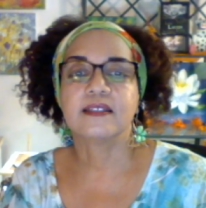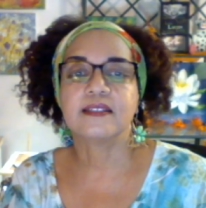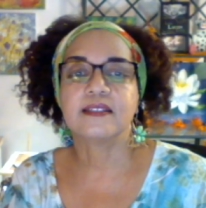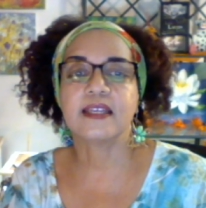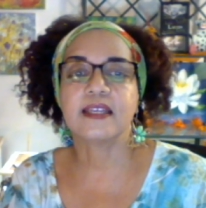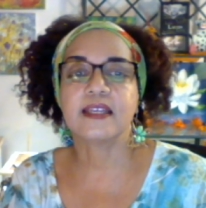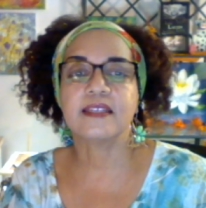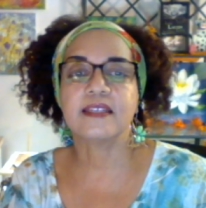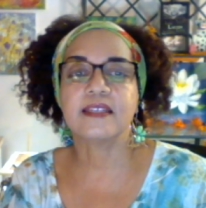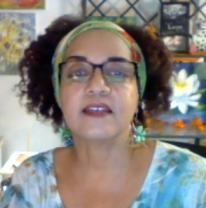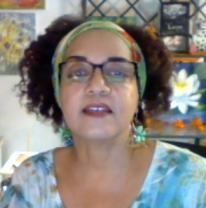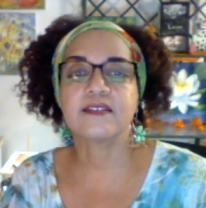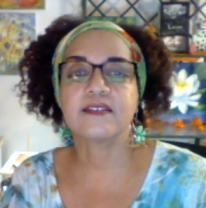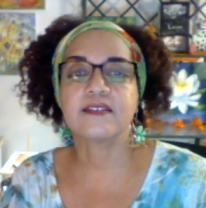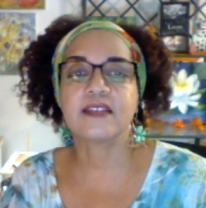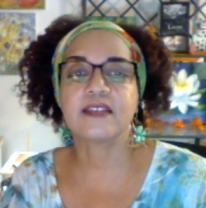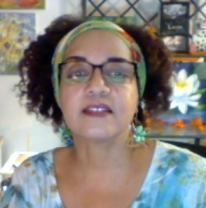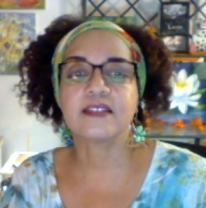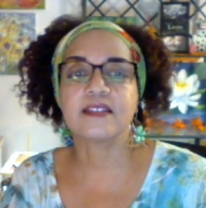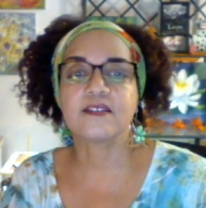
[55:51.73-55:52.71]
Danielle
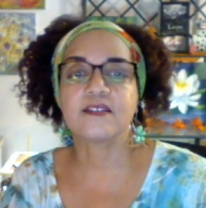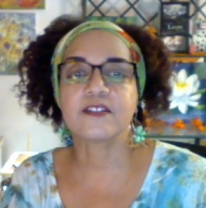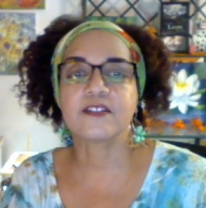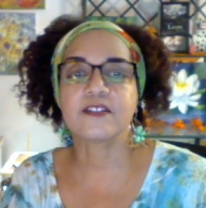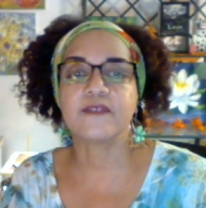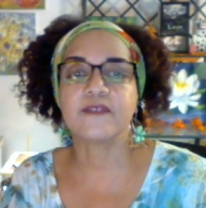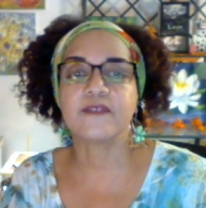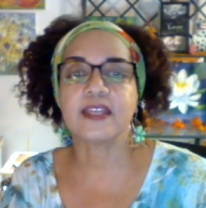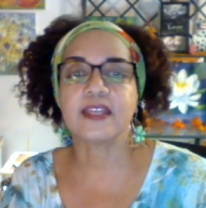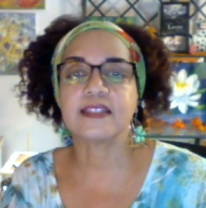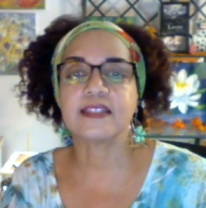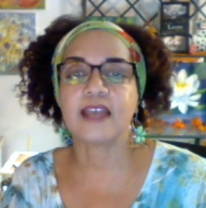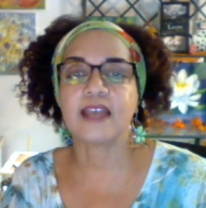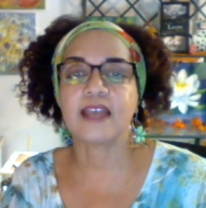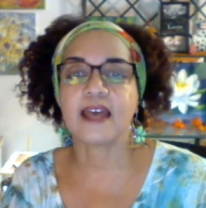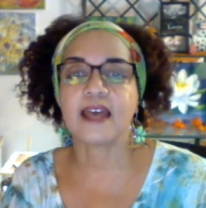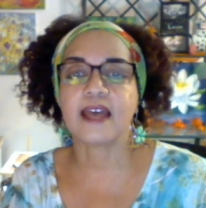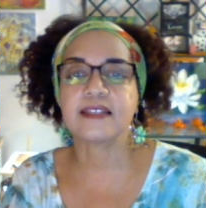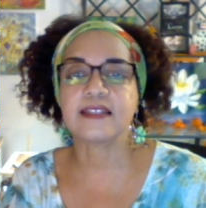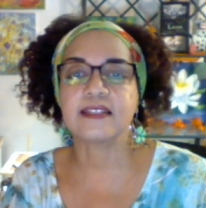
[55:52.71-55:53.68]
says looks
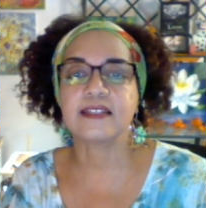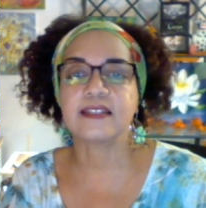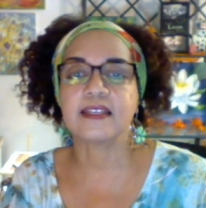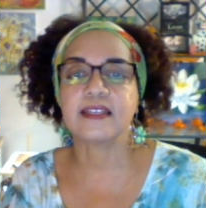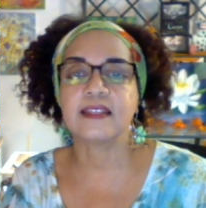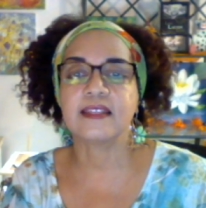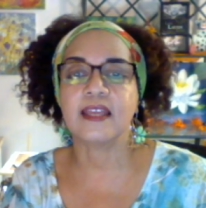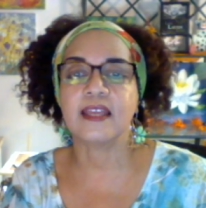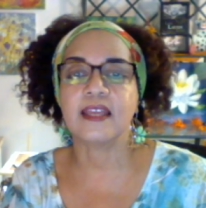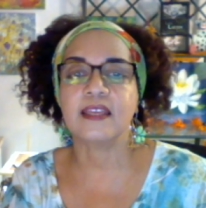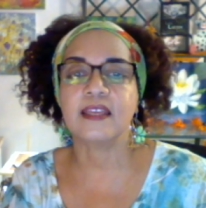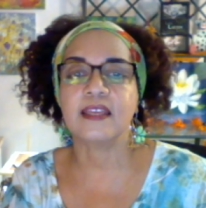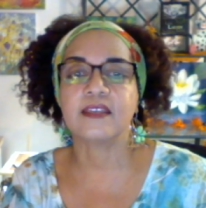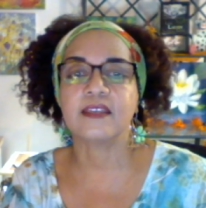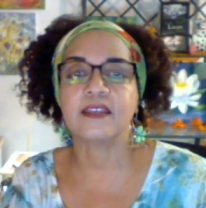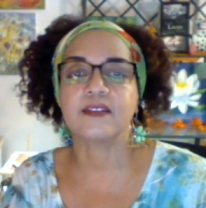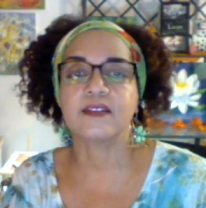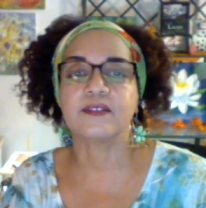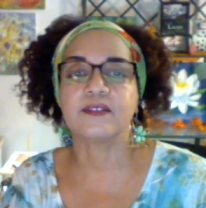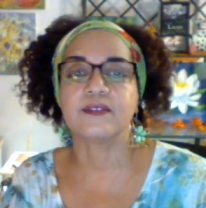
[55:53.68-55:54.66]
fantastic.
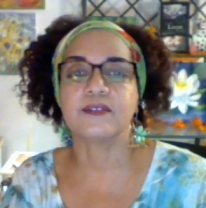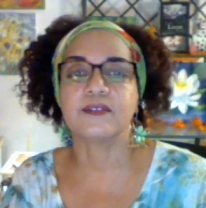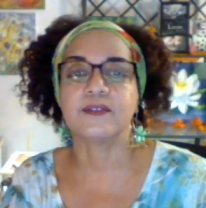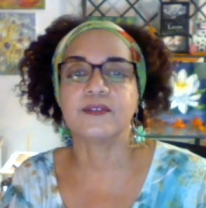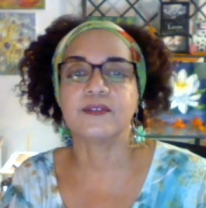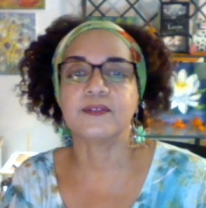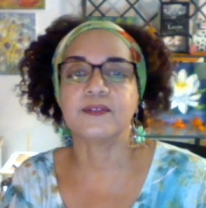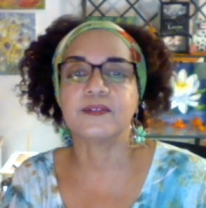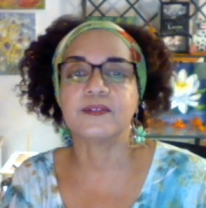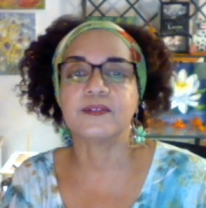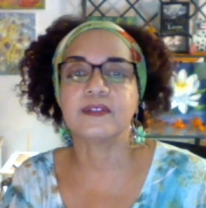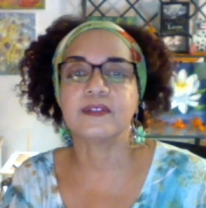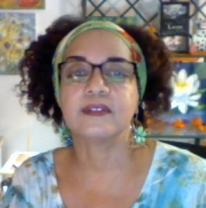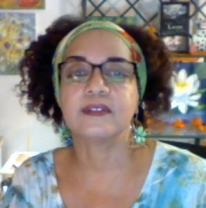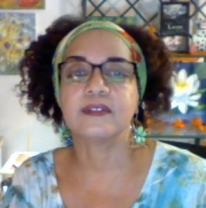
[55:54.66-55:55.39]
Thank you.